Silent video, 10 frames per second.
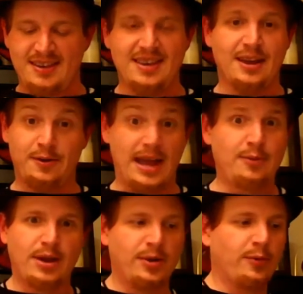you know, I,
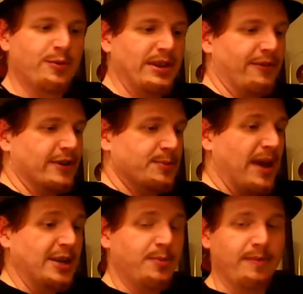I, won't read the first
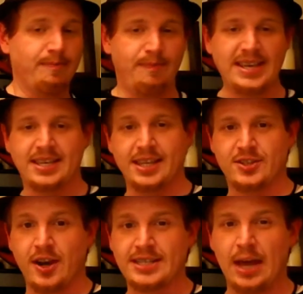page, but basically
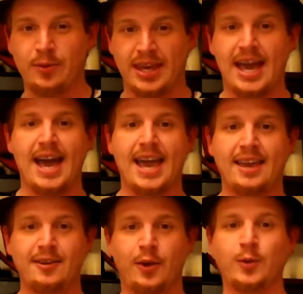it starts out with a guy